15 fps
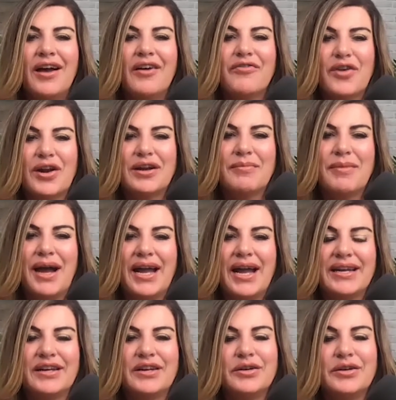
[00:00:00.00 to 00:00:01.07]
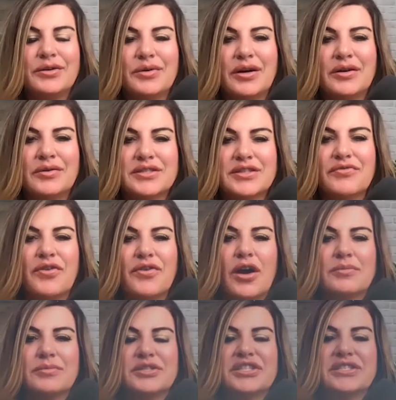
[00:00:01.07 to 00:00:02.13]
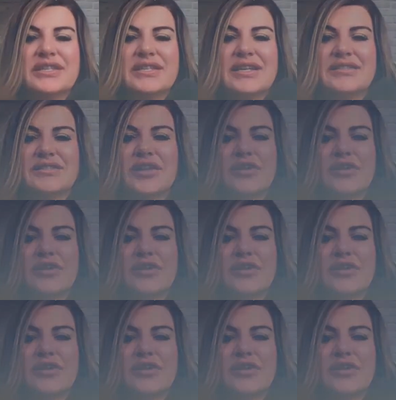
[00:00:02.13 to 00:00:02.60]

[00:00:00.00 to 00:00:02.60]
A friend of mine who owns a farm, she says